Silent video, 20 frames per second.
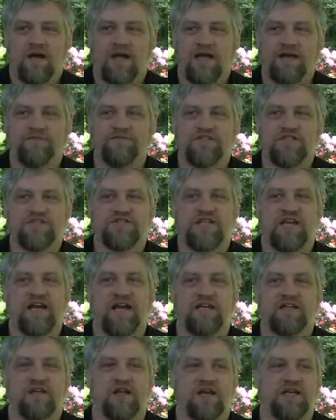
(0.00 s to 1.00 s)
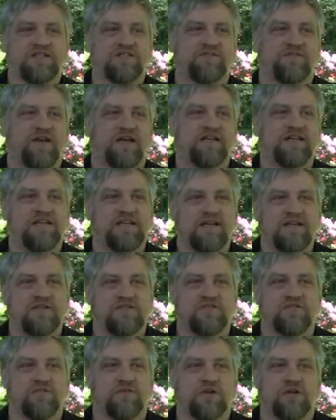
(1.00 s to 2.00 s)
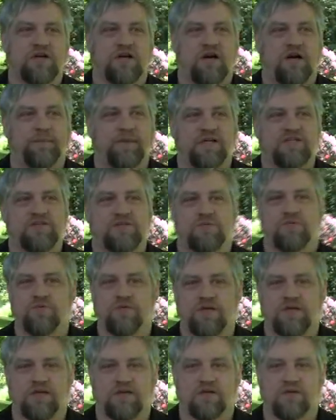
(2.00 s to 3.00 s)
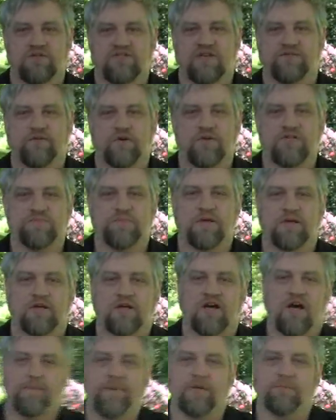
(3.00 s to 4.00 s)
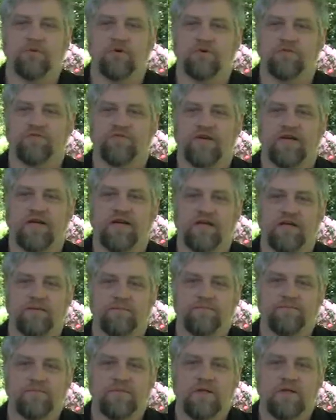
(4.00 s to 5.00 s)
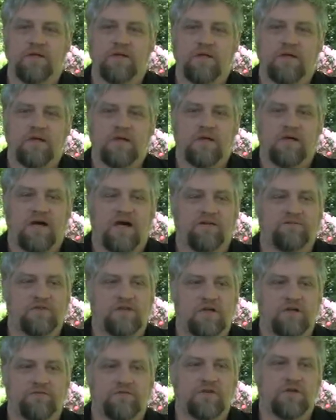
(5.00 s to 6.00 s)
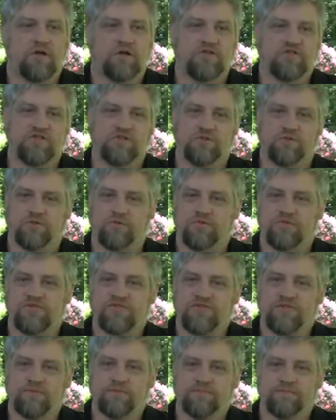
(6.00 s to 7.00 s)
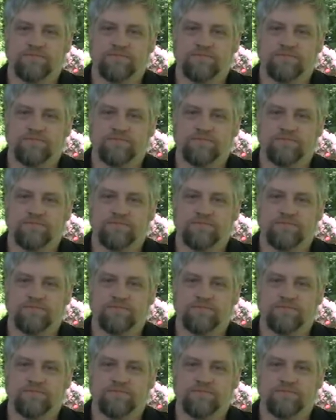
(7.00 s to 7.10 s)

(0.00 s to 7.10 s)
I've just had lots of ideas for comics through the years. I've always been a comic book fan. I've loved cartoons.